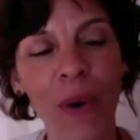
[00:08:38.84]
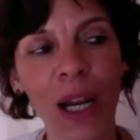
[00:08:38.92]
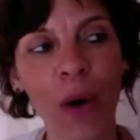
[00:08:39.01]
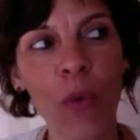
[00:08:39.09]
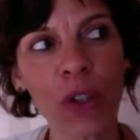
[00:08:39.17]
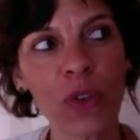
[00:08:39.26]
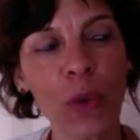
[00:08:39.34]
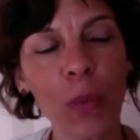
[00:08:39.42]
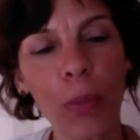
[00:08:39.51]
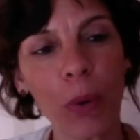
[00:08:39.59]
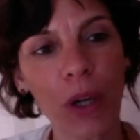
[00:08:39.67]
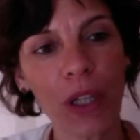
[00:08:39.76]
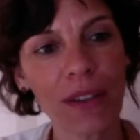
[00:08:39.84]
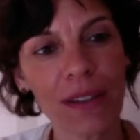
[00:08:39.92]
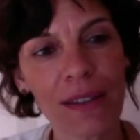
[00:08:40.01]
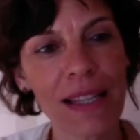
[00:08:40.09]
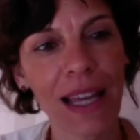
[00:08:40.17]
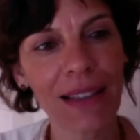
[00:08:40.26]
want to point
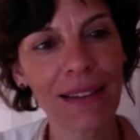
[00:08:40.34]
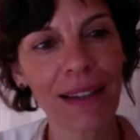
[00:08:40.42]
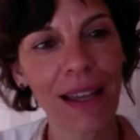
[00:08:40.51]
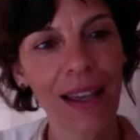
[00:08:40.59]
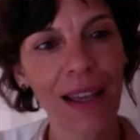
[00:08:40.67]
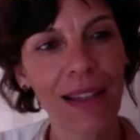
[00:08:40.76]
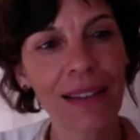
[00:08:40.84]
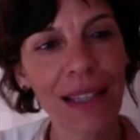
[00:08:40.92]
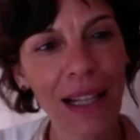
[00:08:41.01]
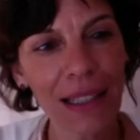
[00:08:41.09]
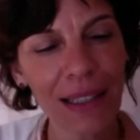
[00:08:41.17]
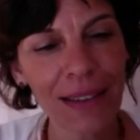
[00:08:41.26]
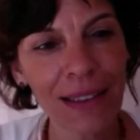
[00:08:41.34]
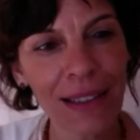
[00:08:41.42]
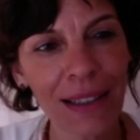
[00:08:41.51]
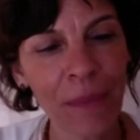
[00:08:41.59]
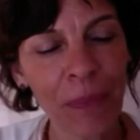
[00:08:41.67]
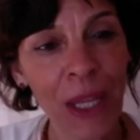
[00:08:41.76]
is that
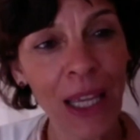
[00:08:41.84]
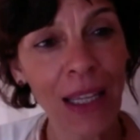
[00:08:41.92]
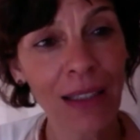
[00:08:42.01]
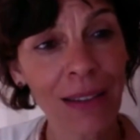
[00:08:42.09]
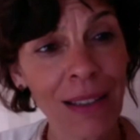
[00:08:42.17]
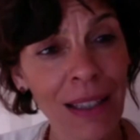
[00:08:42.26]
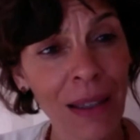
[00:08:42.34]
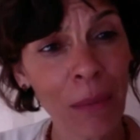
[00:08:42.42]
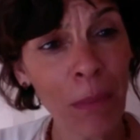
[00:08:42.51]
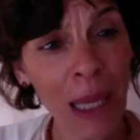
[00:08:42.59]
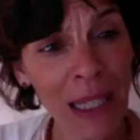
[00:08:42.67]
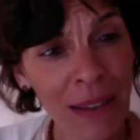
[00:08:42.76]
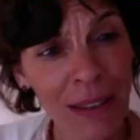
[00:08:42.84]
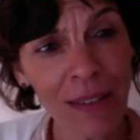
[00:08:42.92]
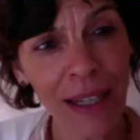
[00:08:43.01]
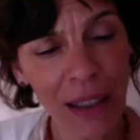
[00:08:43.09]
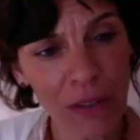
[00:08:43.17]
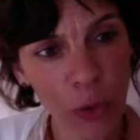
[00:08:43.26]
the mental
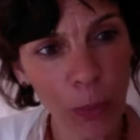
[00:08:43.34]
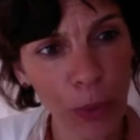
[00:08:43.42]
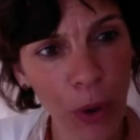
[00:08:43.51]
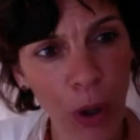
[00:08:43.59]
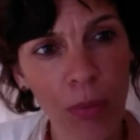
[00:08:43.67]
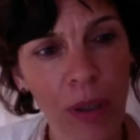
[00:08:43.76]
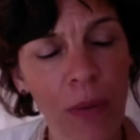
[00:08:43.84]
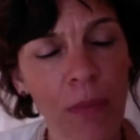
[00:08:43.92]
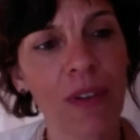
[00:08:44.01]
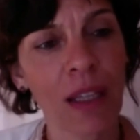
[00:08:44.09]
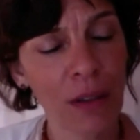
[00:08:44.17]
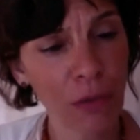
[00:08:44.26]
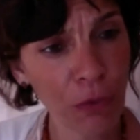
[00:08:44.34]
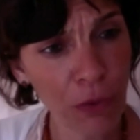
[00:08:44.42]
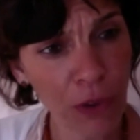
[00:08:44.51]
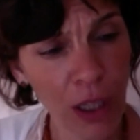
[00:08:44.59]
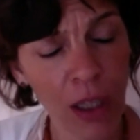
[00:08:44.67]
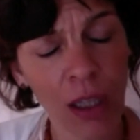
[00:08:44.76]
health problems and
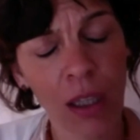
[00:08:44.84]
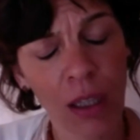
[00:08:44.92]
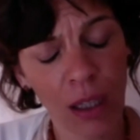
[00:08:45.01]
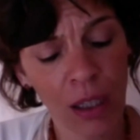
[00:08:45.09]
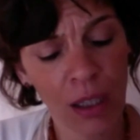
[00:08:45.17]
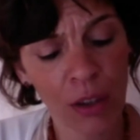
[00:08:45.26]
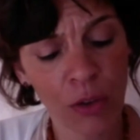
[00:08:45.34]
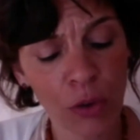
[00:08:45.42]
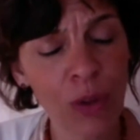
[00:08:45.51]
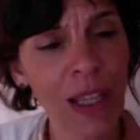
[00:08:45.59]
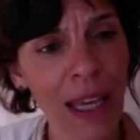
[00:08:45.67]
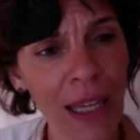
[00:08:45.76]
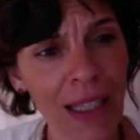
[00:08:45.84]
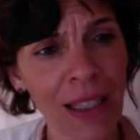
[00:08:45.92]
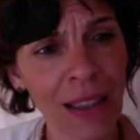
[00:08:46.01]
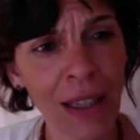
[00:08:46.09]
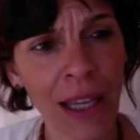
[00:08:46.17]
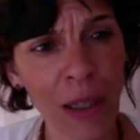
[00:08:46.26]
today
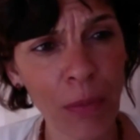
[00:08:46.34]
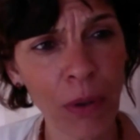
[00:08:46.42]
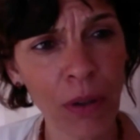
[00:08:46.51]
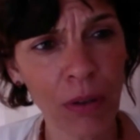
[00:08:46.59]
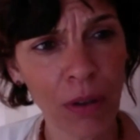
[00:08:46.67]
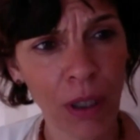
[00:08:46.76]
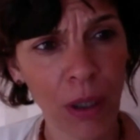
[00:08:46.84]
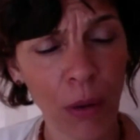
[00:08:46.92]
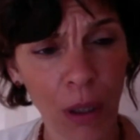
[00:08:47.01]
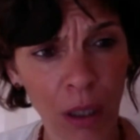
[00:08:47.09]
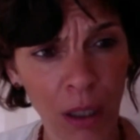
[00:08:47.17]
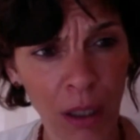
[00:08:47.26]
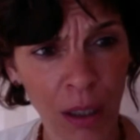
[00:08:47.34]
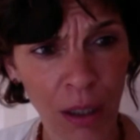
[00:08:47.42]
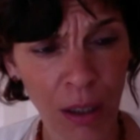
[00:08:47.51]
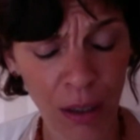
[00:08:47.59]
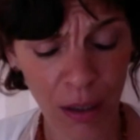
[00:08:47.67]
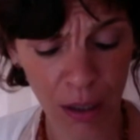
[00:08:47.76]
in labor
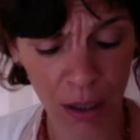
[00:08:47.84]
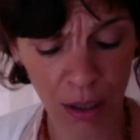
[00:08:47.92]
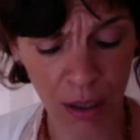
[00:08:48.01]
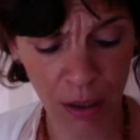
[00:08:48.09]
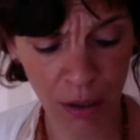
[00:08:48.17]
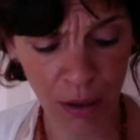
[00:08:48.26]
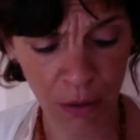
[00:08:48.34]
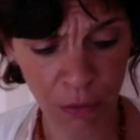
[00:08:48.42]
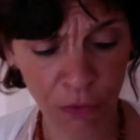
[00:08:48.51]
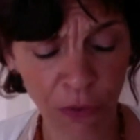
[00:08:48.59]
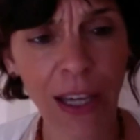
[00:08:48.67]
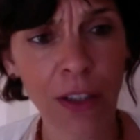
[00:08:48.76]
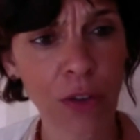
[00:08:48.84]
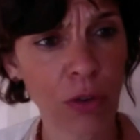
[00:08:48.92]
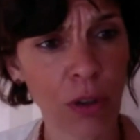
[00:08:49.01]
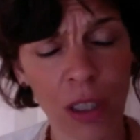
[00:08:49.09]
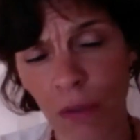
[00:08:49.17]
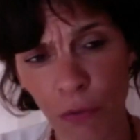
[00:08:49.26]

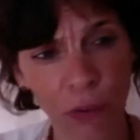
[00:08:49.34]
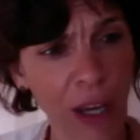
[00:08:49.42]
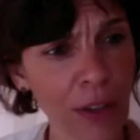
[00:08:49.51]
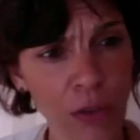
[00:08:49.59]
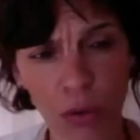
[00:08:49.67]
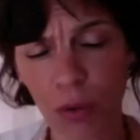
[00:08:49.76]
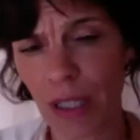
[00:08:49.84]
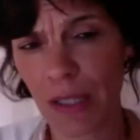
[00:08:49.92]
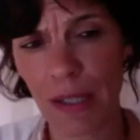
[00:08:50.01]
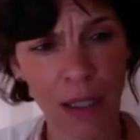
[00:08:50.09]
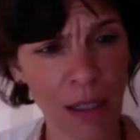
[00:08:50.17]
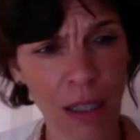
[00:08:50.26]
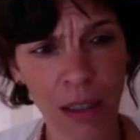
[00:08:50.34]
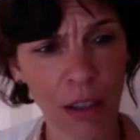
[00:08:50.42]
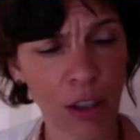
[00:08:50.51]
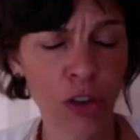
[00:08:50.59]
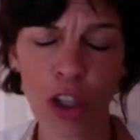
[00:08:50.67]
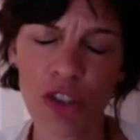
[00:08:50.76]
in factories and in
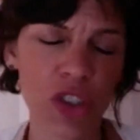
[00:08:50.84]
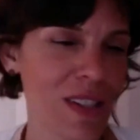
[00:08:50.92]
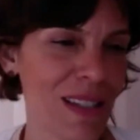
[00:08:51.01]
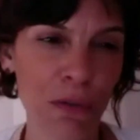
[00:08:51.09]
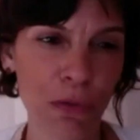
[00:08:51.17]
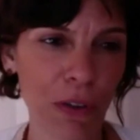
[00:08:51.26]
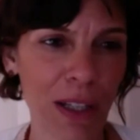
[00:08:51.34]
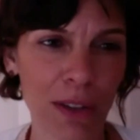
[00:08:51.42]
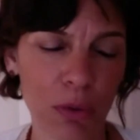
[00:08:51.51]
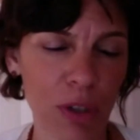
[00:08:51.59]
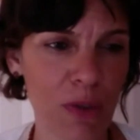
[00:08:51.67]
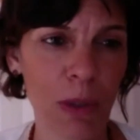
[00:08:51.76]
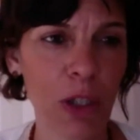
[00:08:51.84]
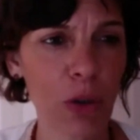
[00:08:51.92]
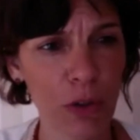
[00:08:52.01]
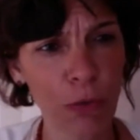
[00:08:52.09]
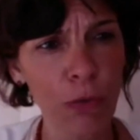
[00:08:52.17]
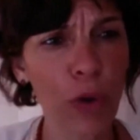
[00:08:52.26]
not just in factories,
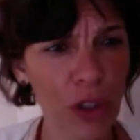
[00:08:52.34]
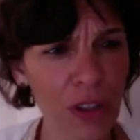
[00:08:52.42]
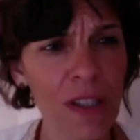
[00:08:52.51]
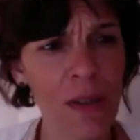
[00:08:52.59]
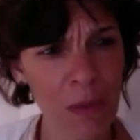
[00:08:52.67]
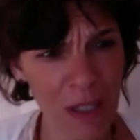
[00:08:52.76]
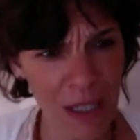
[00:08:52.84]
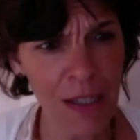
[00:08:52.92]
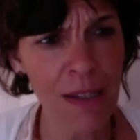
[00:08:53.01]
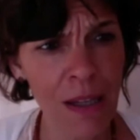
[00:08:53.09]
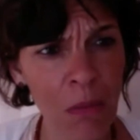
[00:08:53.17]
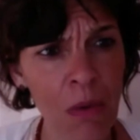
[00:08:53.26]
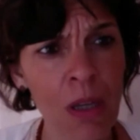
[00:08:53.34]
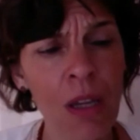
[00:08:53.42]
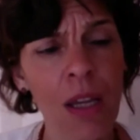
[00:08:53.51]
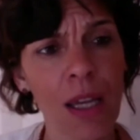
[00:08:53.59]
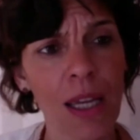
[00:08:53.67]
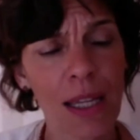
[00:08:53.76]
because Fordism system,
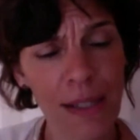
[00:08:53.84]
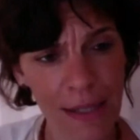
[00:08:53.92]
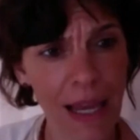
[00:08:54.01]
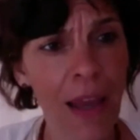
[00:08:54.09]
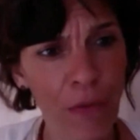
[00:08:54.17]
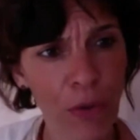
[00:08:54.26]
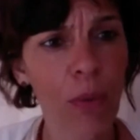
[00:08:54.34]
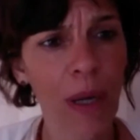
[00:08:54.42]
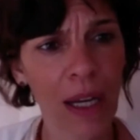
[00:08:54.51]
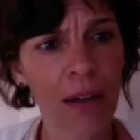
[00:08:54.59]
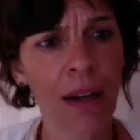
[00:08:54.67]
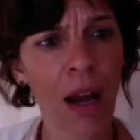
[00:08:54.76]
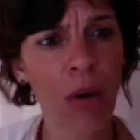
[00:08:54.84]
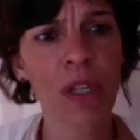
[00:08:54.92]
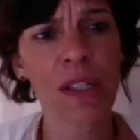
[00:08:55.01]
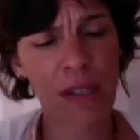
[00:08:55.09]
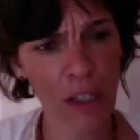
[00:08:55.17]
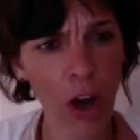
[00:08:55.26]
it's everywhere now.
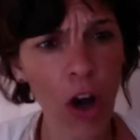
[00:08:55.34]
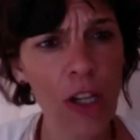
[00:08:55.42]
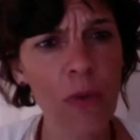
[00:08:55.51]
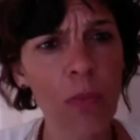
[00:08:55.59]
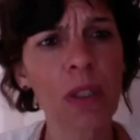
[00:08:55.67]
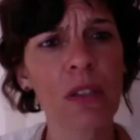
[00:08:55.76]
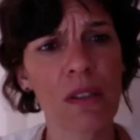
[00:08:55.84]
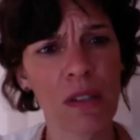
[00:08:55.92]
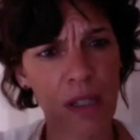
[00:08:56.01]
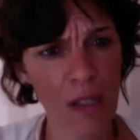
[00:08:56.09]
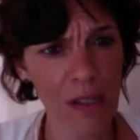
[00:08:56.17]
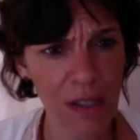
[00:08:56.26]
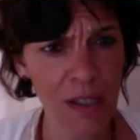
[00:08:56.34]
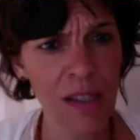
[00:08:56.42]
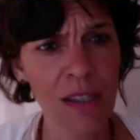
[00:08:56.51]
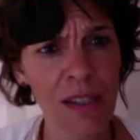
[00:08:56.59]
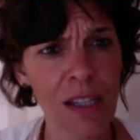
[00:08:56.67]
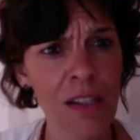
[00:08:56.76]
It's in hospitals,
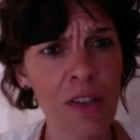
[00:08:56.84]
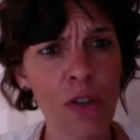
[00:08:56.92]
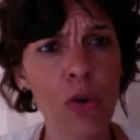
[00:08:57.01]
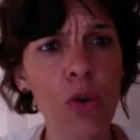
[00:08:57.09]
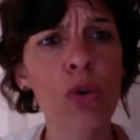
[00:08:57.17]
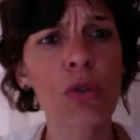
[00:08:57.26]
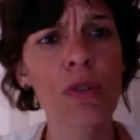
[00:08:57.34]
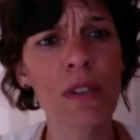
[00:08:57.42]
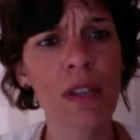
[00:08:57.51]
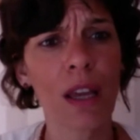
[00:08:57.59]
it's in schools.